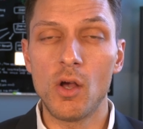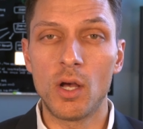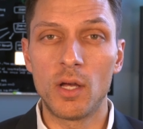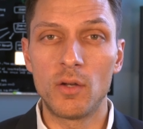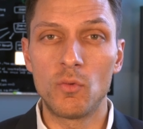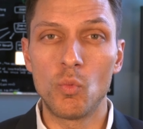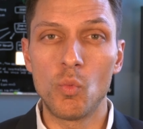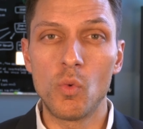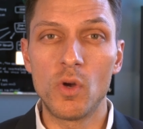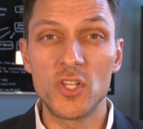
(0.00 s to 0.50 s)

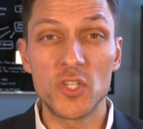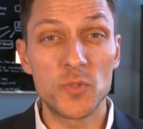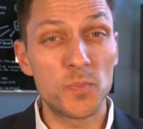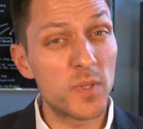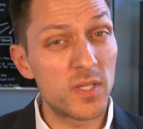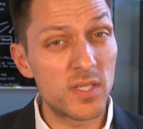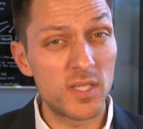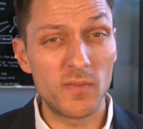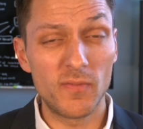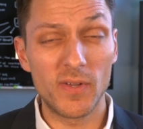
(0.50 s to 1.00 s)
on one
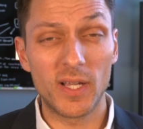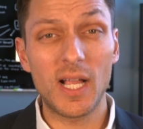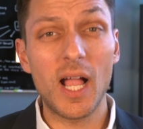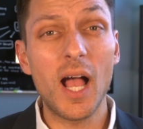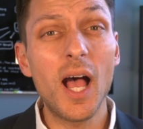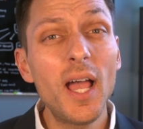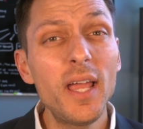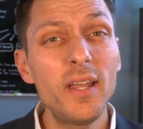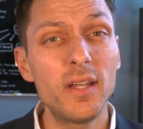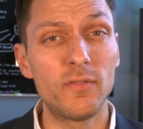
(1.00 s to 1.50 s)
specific
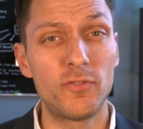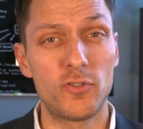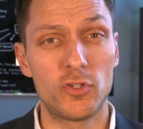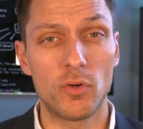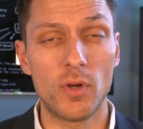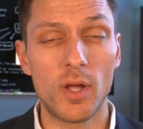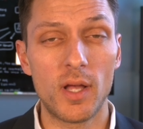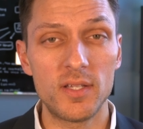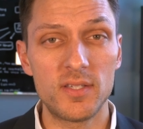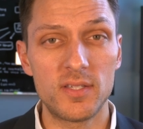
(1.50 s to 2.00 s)
kind of
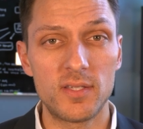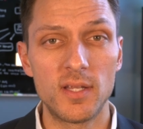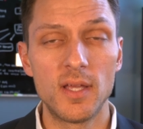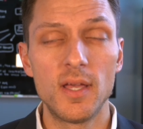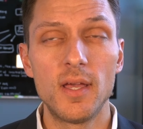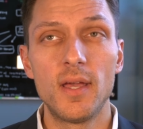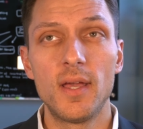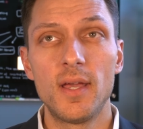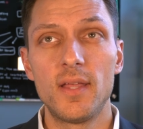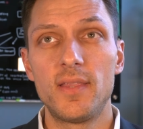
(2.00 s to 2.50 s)
trust
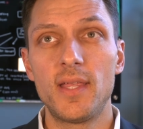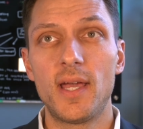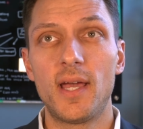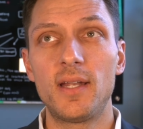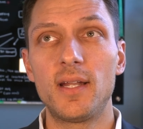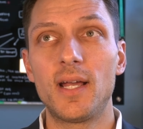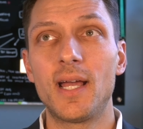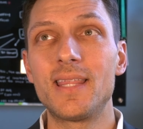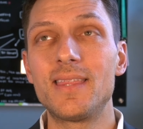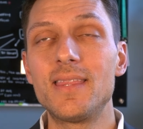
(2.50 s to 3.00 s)

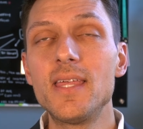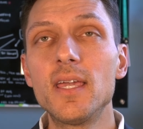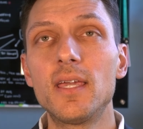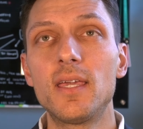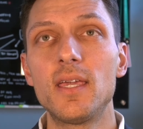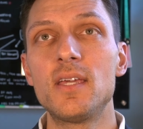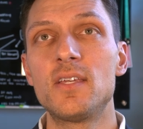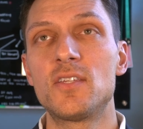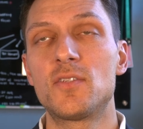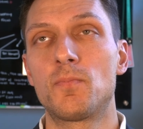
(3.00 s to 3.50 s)
that I
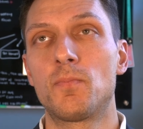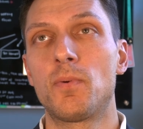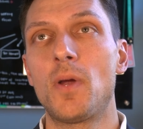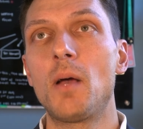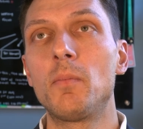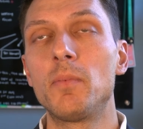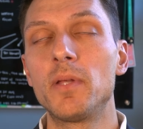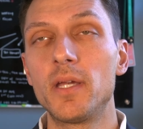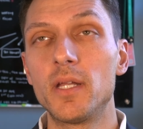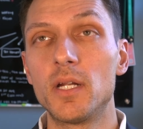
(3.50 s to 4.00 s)
think is
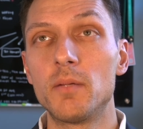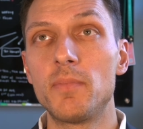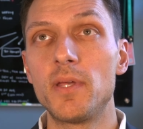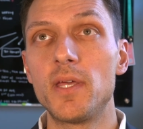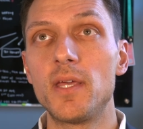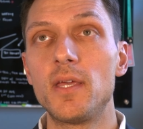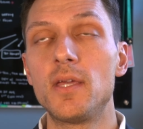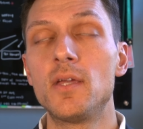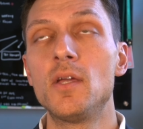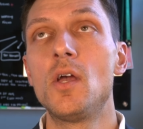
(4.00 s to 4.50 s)
probably going to
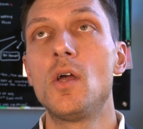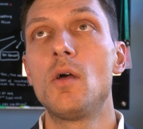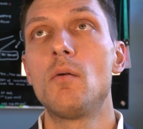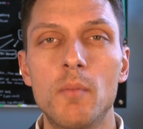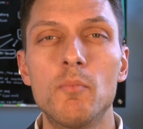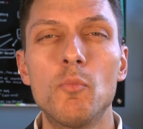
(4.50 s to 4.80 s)
be a